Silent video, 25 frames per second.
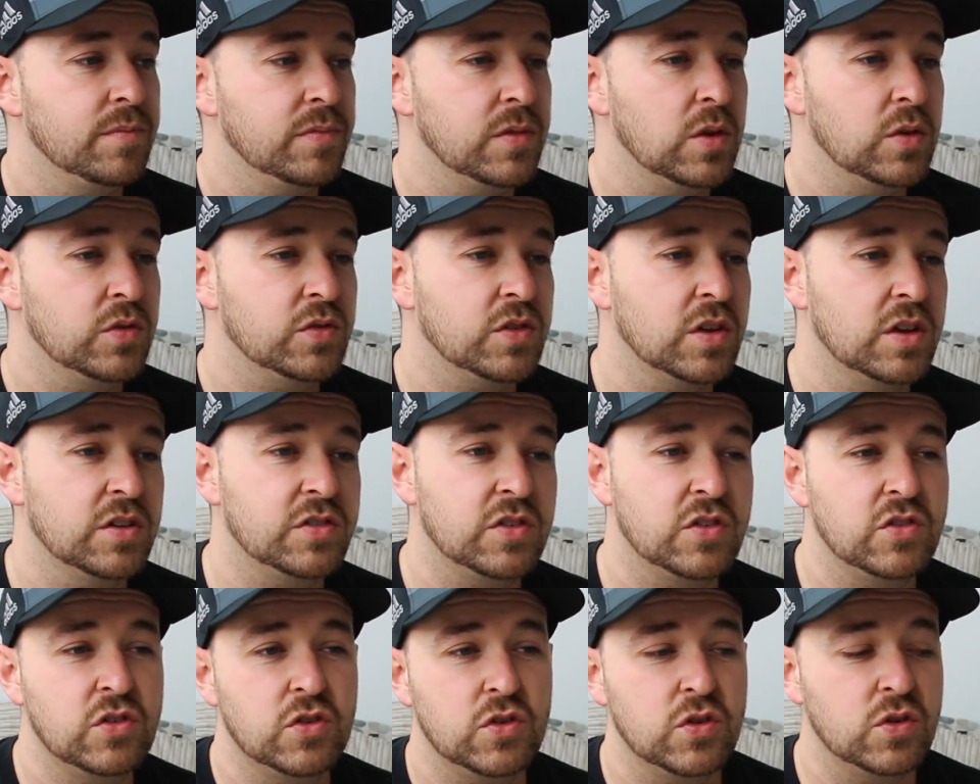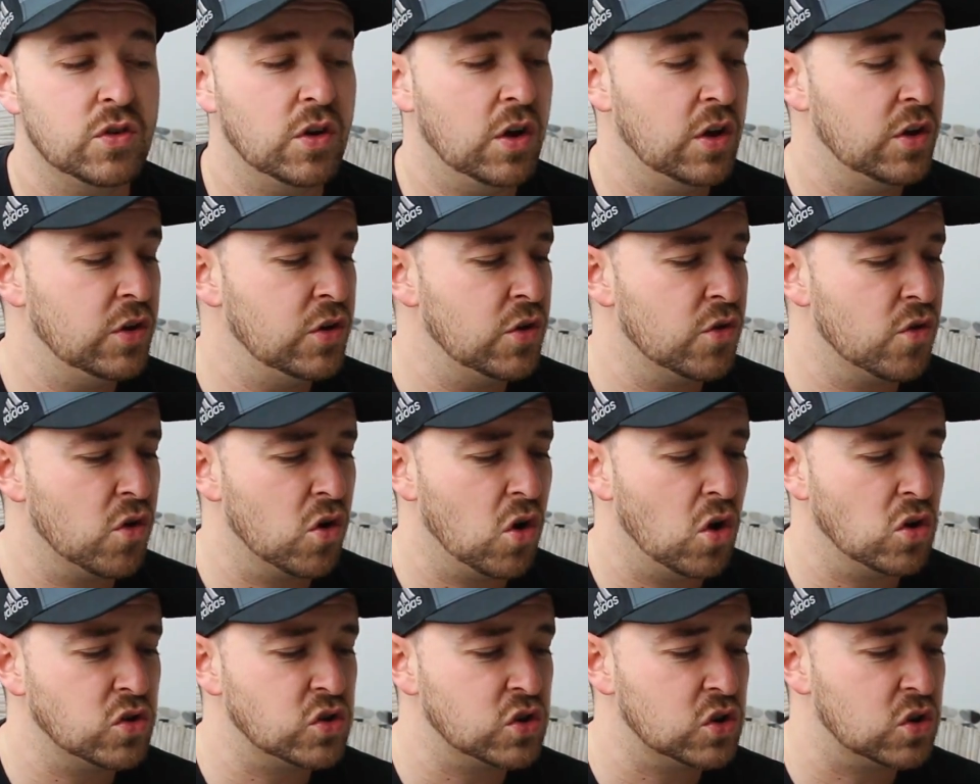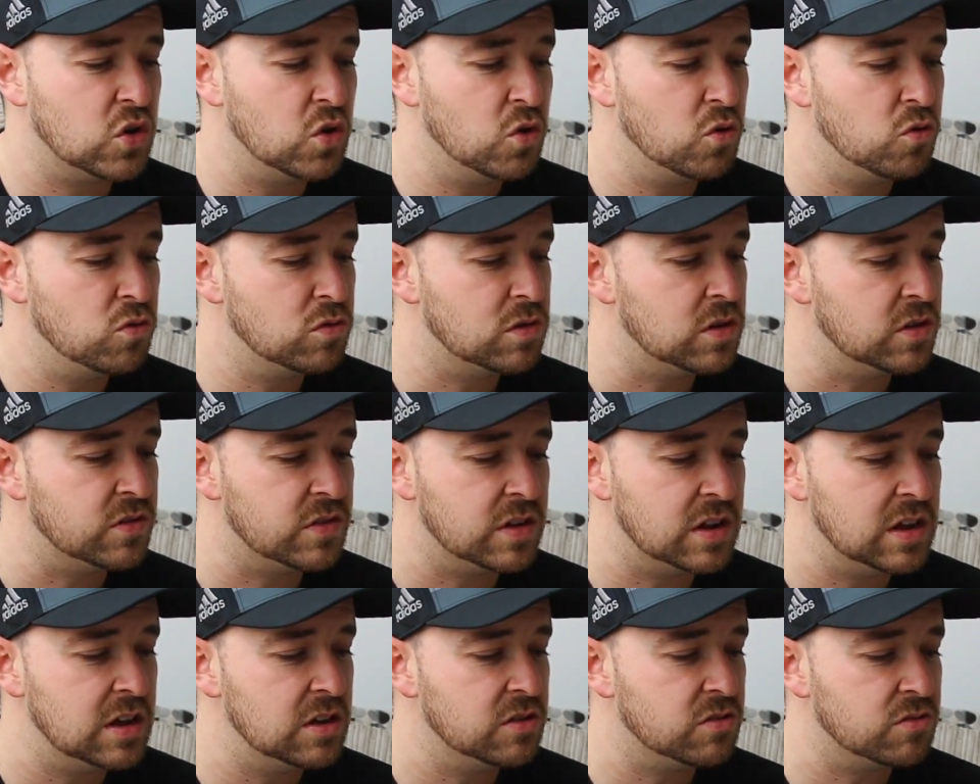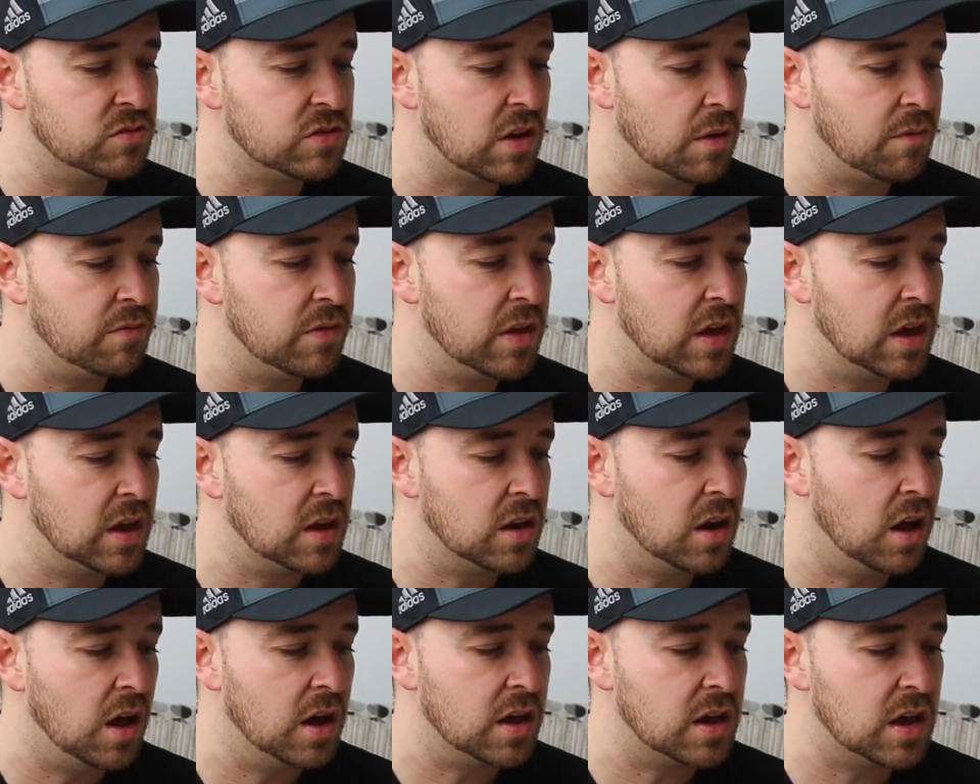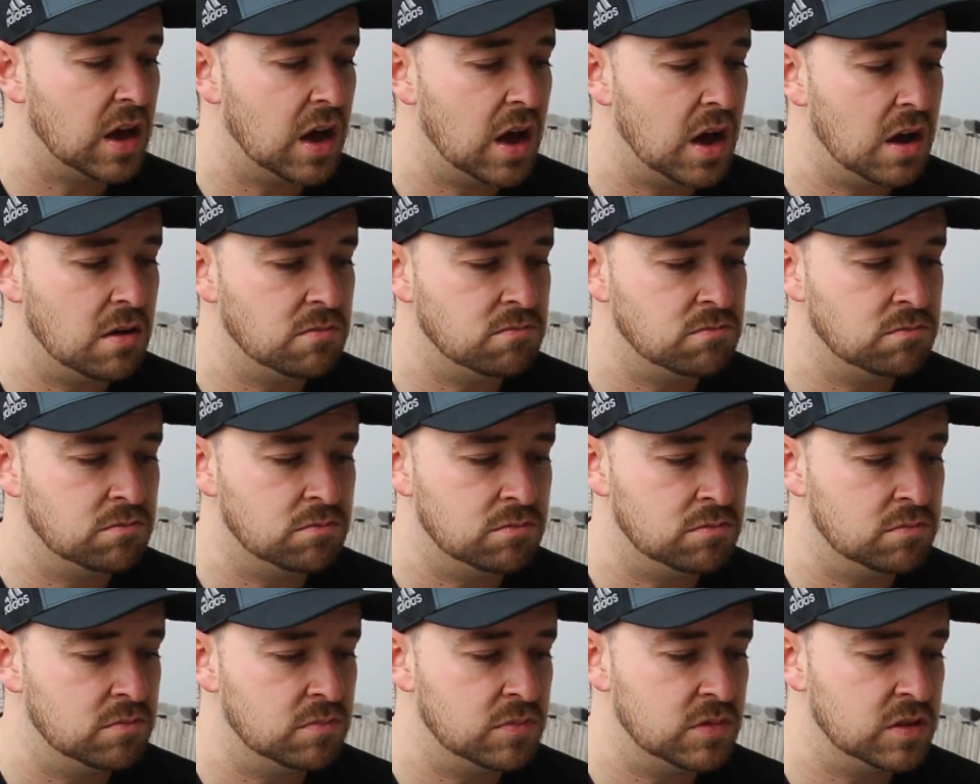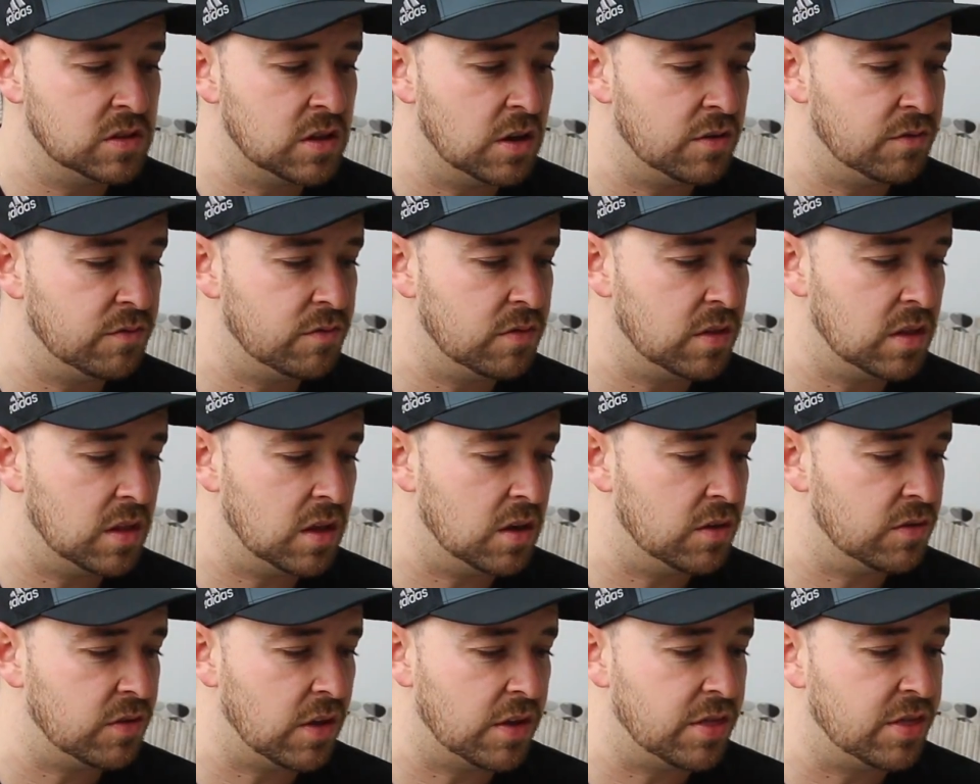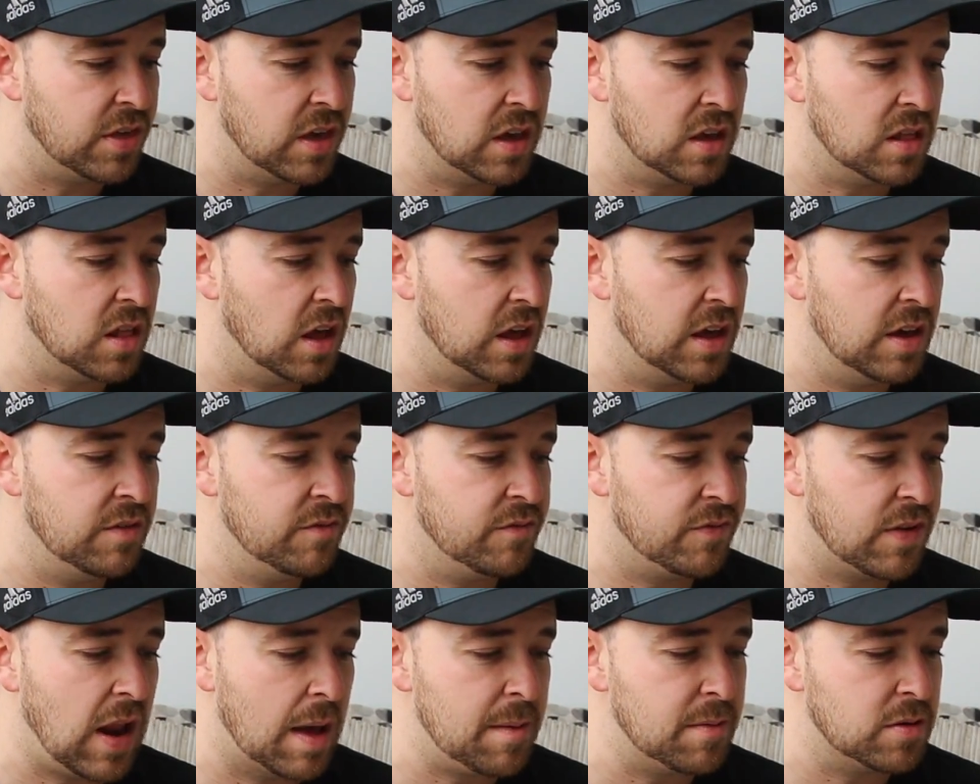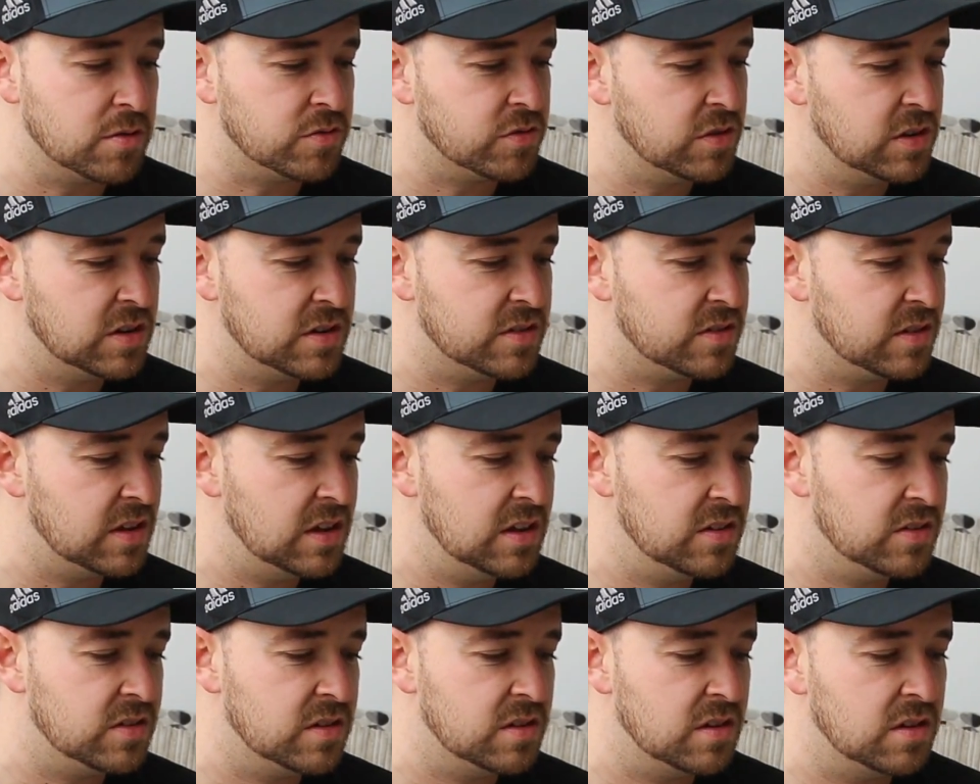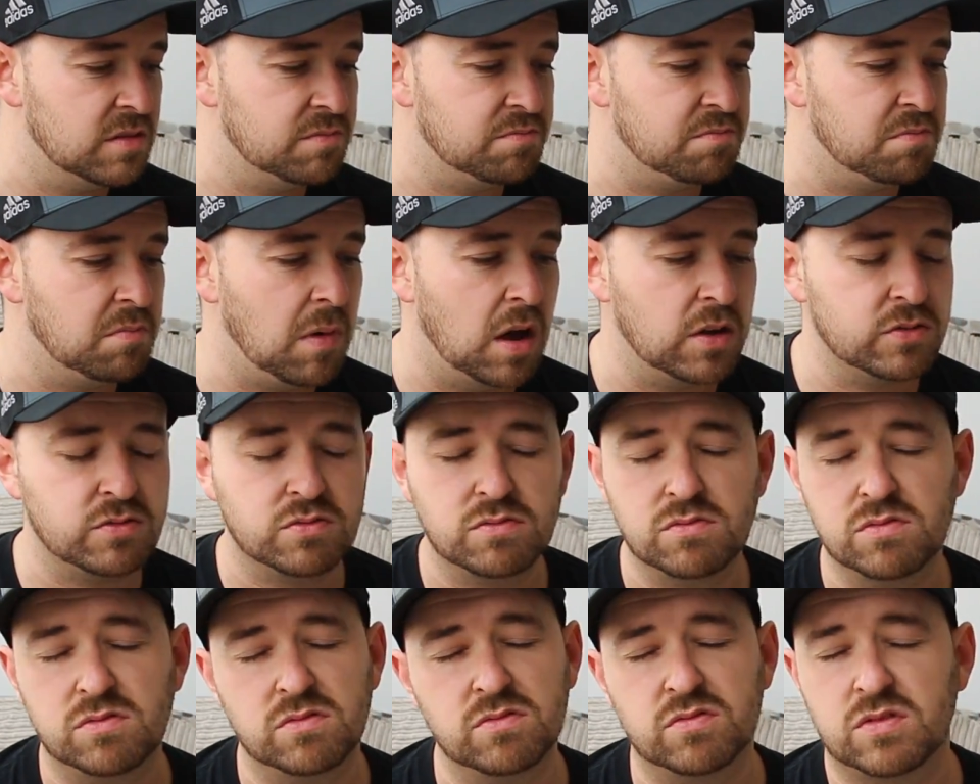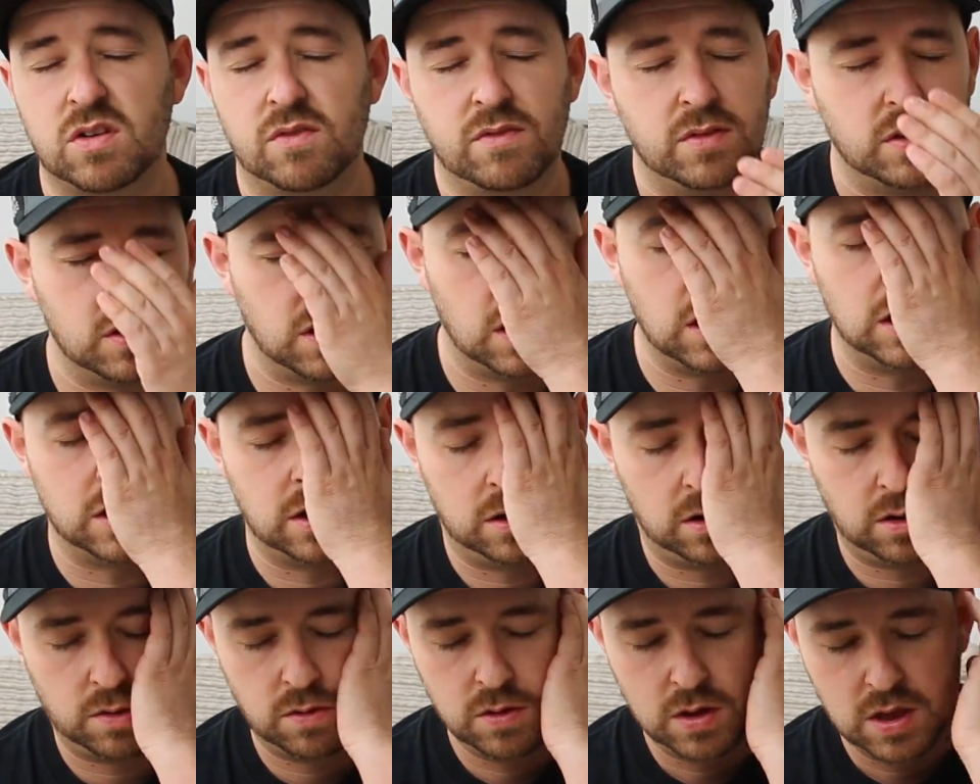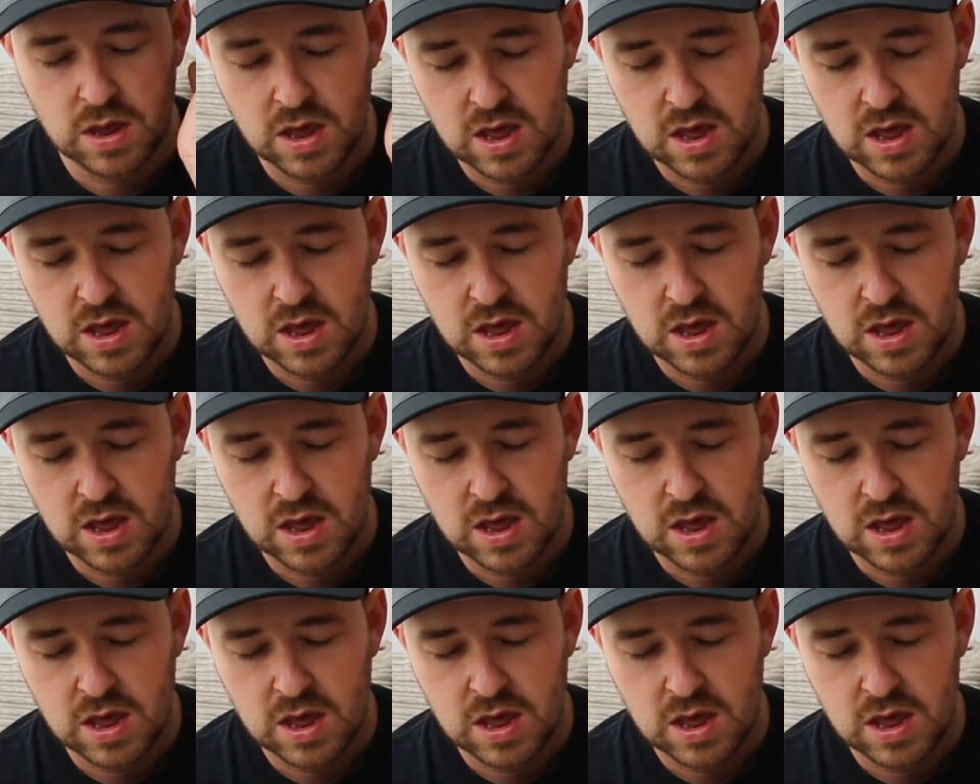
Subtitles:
It's a neurological disease or something, like I think like inflammatory disease in muscles or something, I don't know.